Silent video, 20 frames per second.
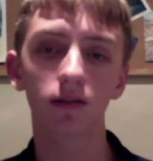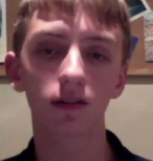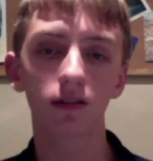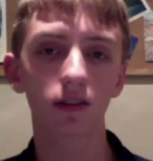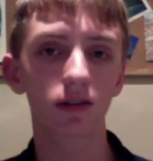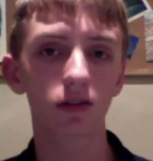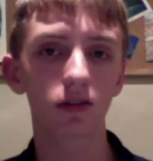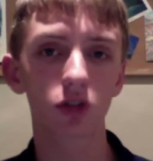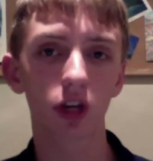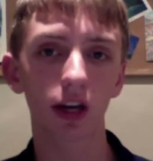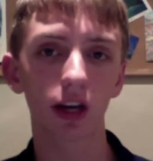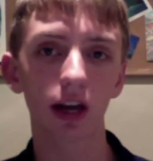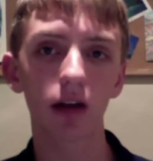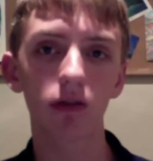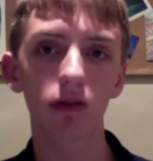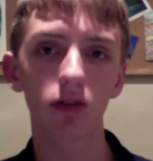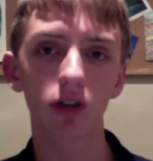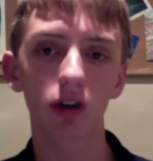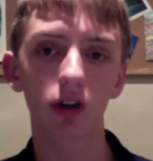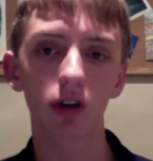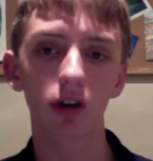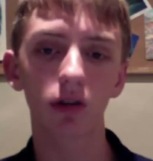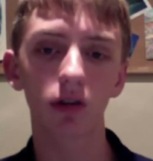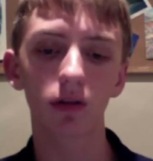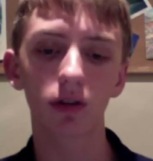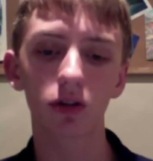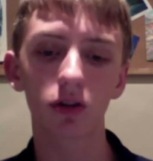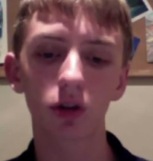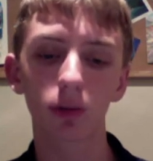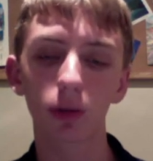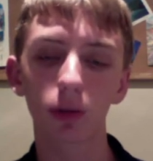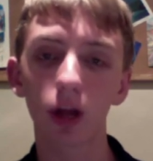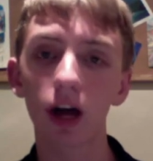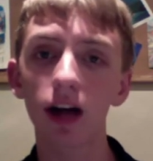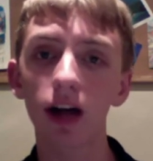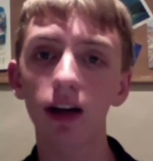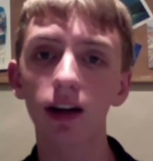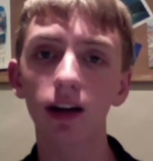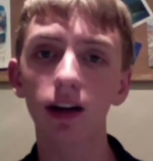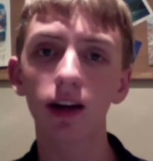check it out. It's our
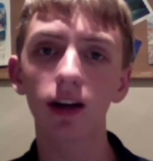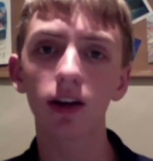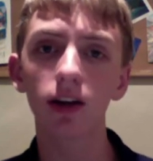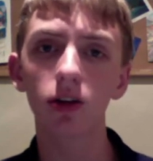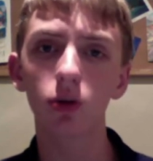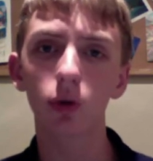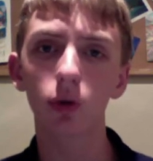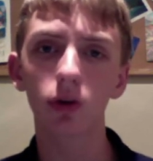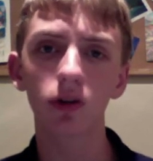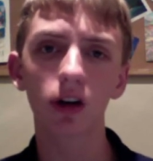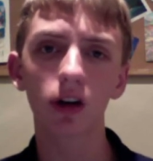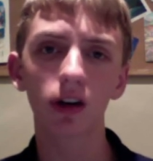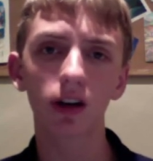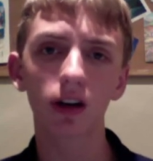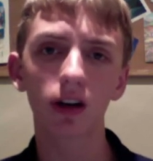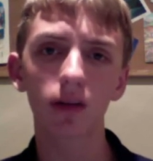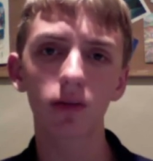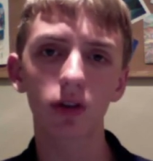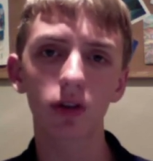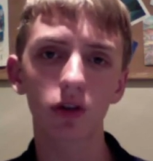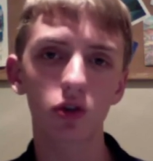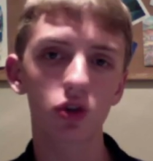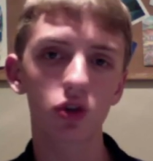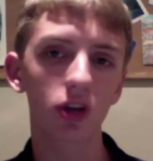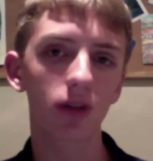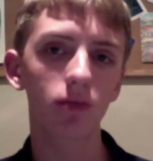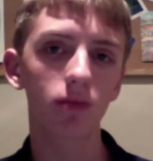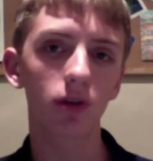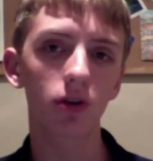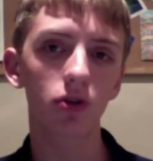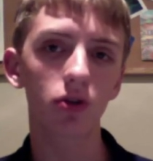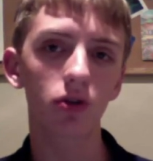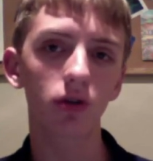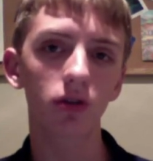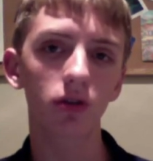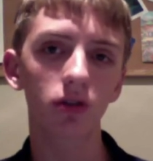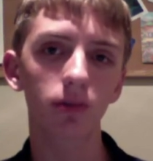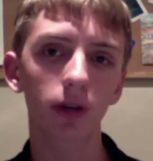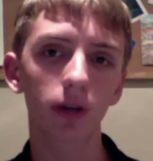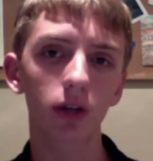blog.
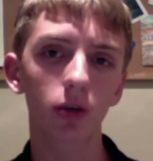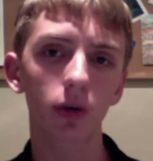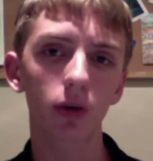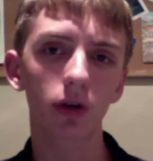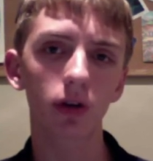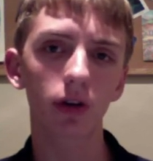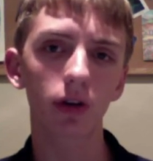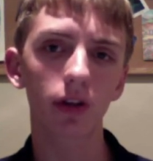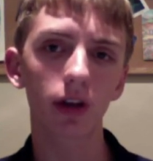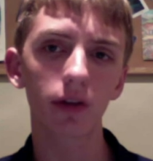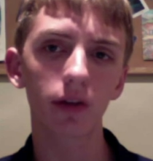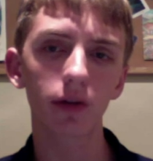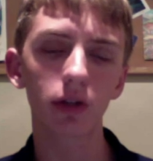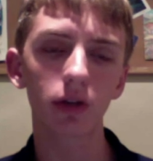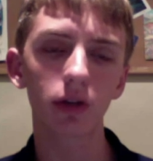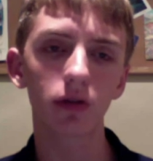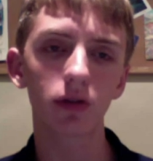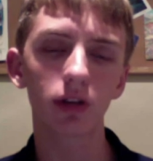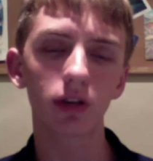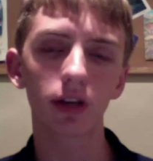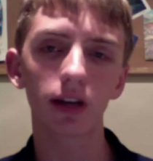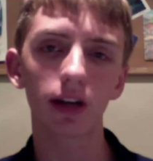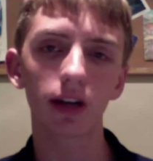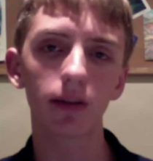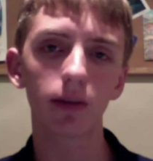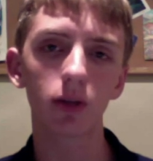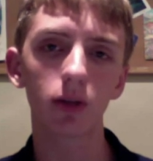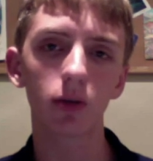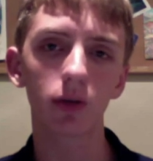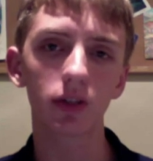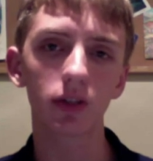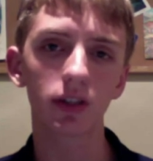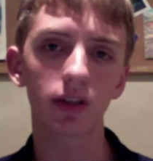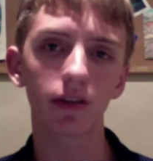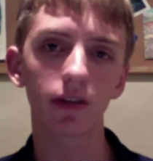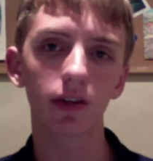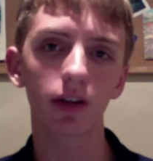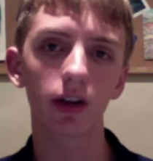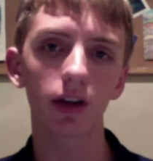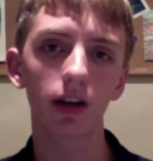Twitter.com/JamesRSchultz is my Twitter, and then every Tuesday night between
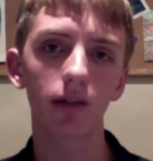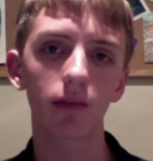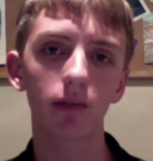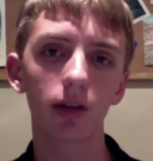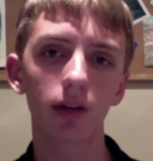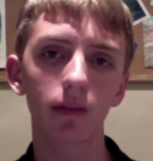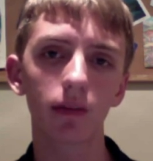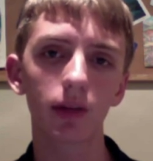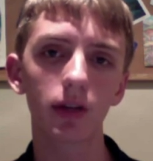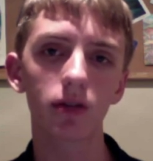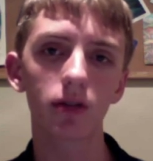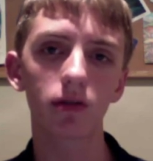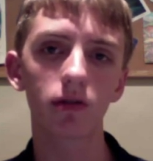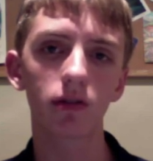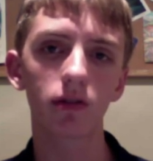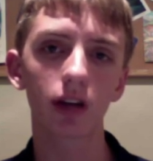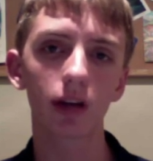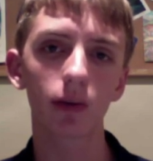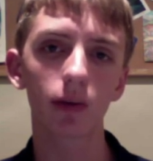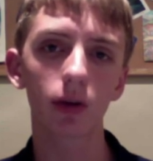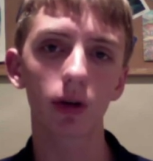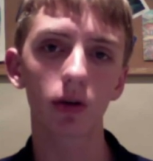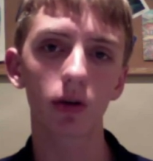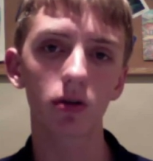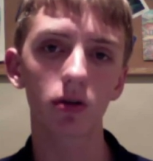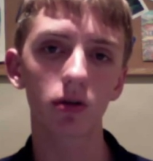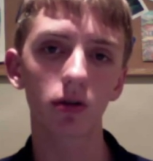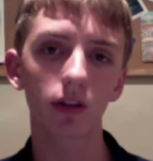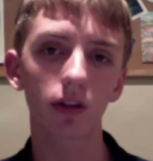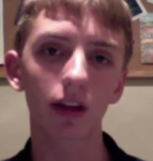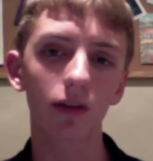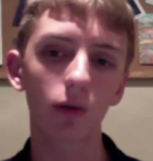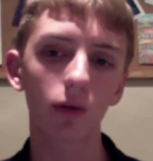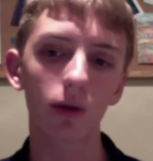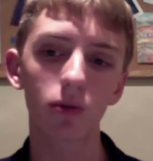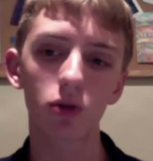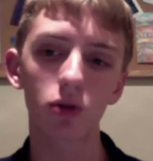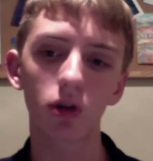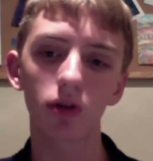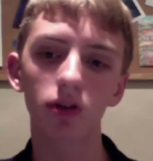7 and 9 p.m. Eastern Time, we host our live
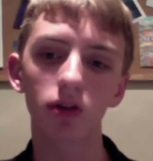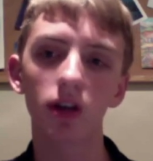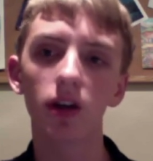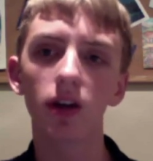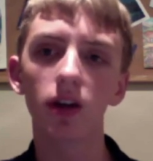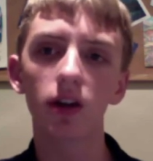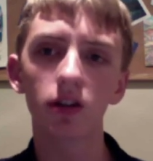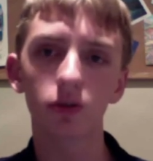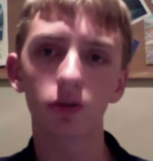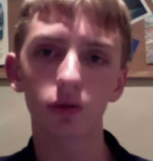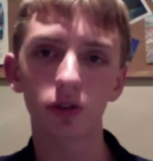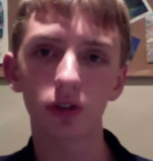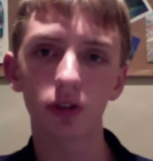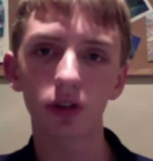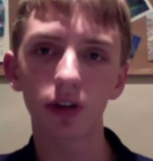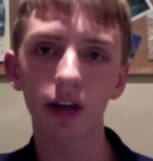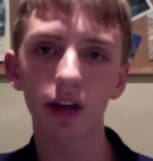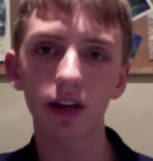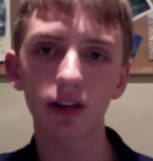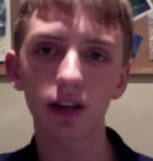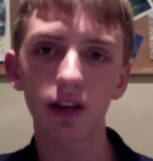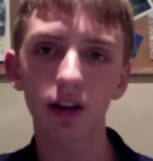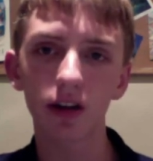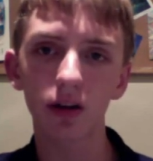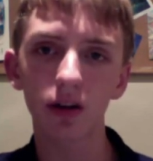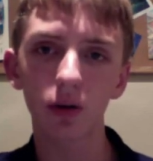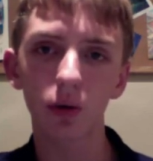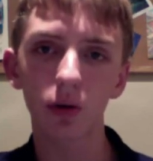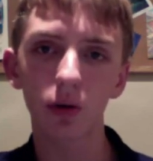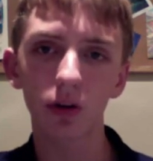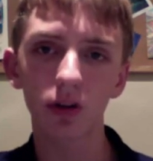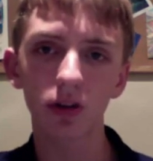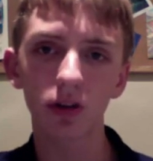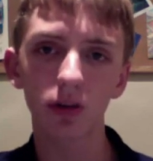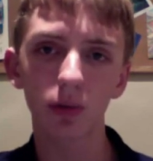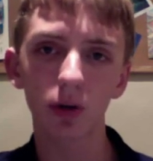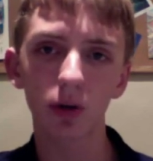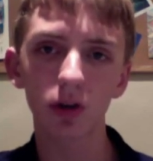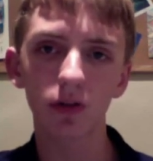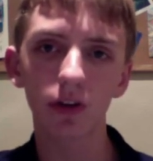web shows. So we see you guys there or in
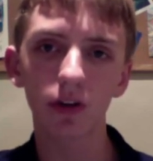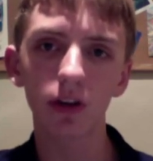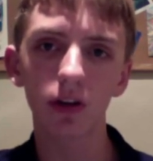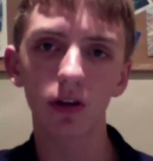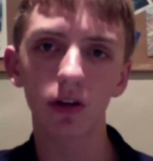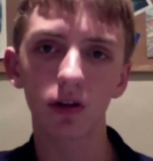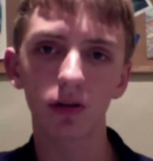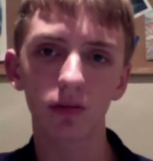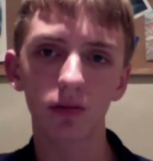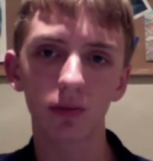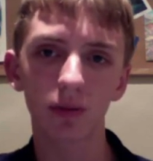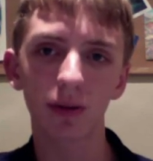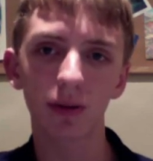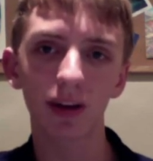tomorrow's video. Bye-bye.